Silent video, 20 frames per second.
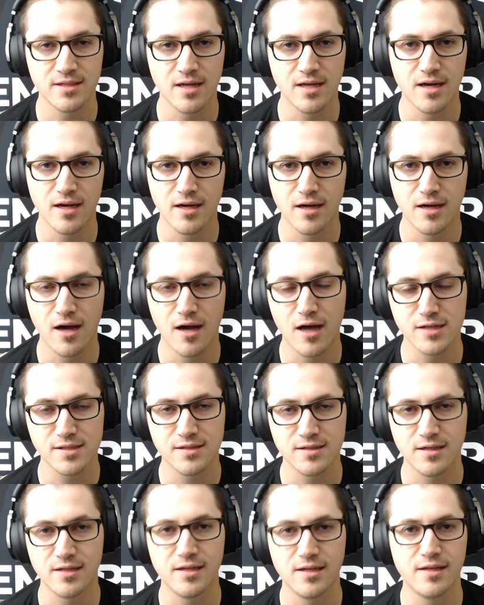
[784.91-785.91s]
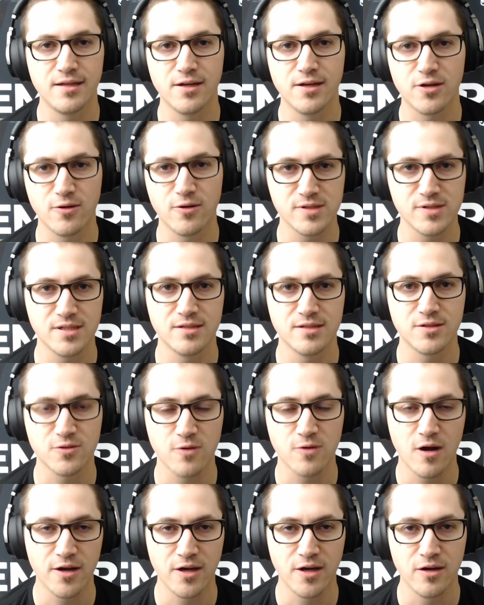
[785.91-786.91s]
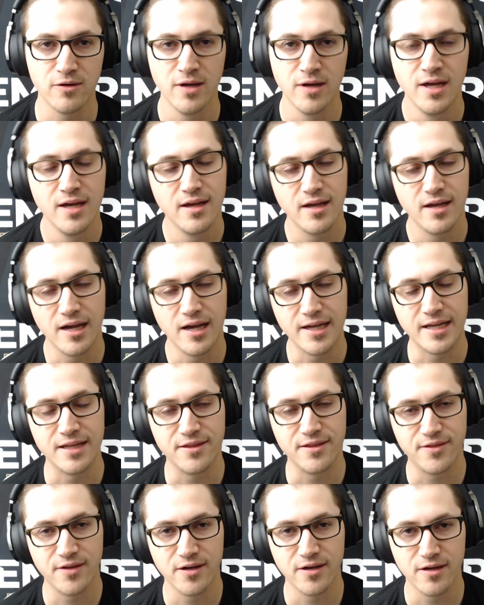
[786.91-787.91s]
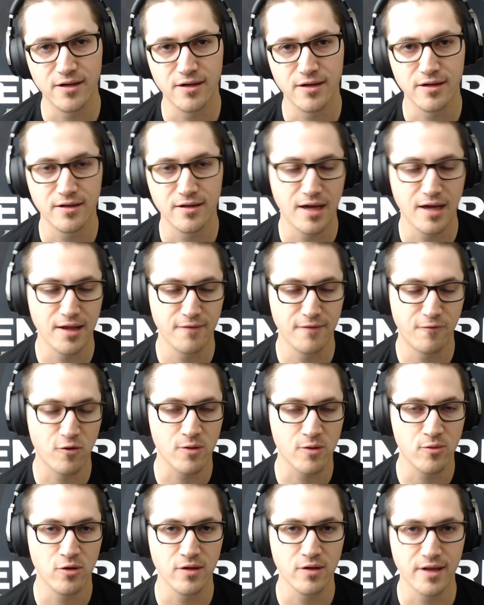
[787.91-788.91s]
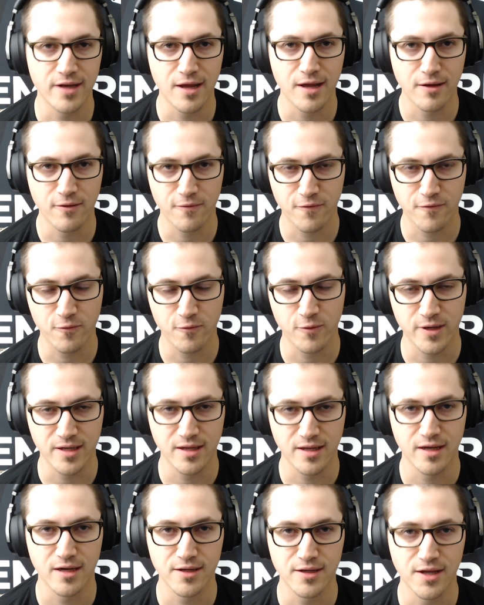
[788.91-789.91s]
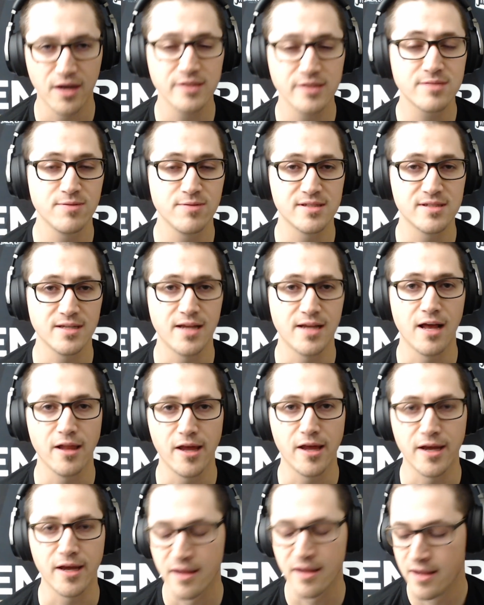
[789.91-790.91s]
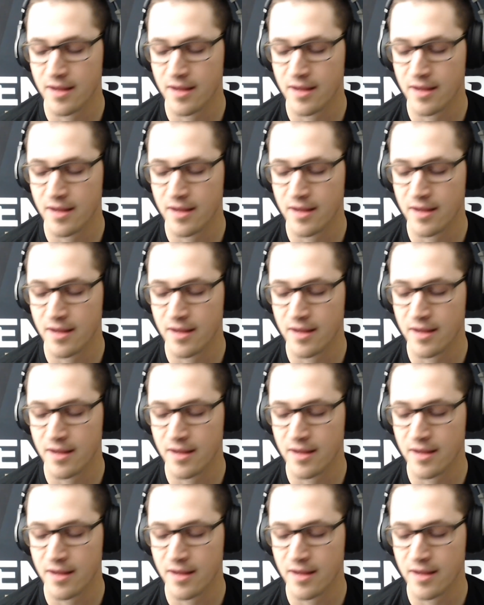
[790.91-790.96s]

Austin, and then the other was in Toronto, and then the formal with the Huntsman's in LA.